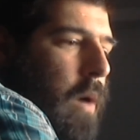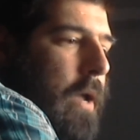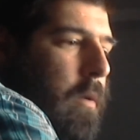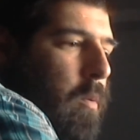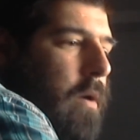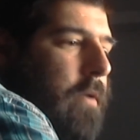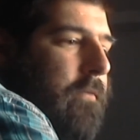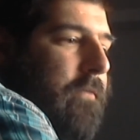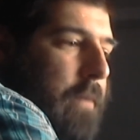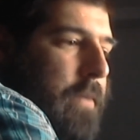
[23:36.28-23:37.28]
why
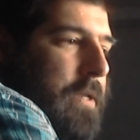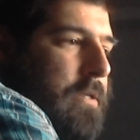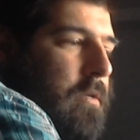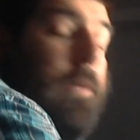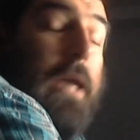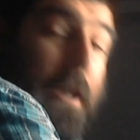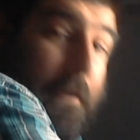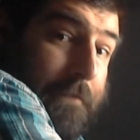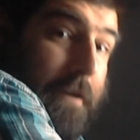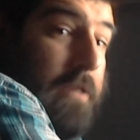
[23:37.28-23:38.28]
would feminism,
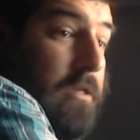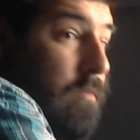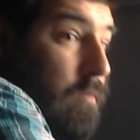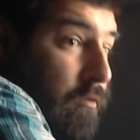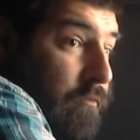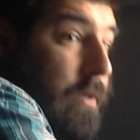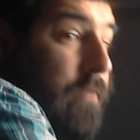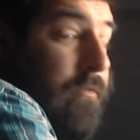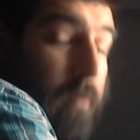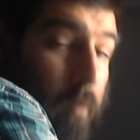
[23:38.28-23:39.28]
if it's a
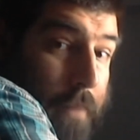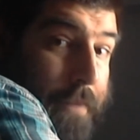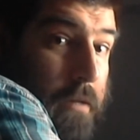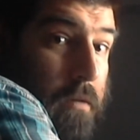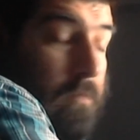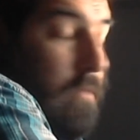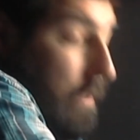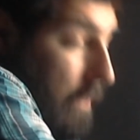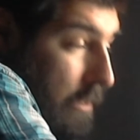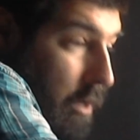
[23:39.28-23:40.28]
movement for women,
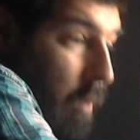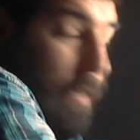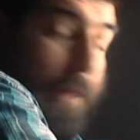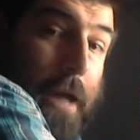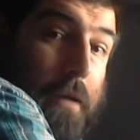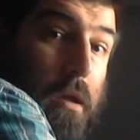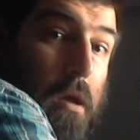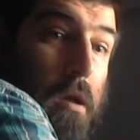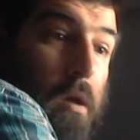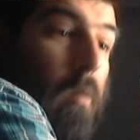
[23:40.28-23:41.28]
like let's go on that,
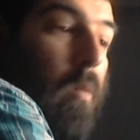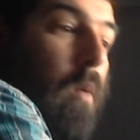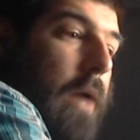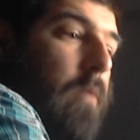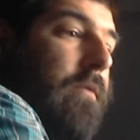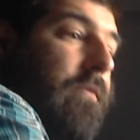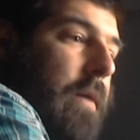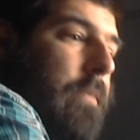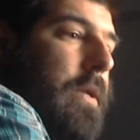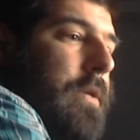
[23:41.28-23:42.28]
why would
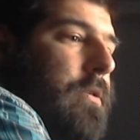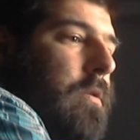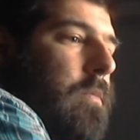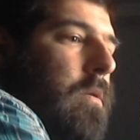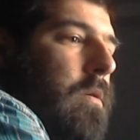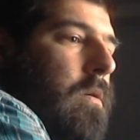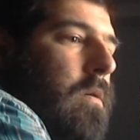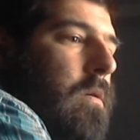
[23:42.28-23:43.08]
feminism